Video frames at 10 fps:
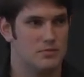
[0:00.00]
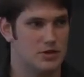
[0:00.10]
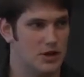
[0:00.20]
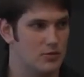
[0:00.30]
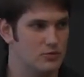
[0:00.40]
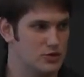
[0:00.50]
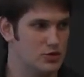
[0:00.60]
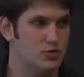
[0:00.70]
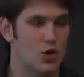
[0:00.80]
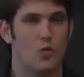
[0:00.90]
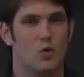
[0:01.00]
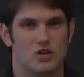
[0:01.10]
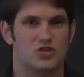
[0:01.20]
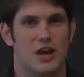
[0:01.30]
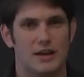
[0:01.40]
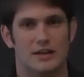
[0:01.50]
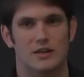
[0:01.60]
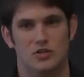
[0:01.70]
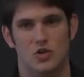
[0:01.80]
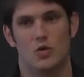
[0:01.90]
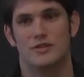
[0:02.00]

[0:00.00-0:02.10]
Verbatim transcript: You know, you don't want to check in your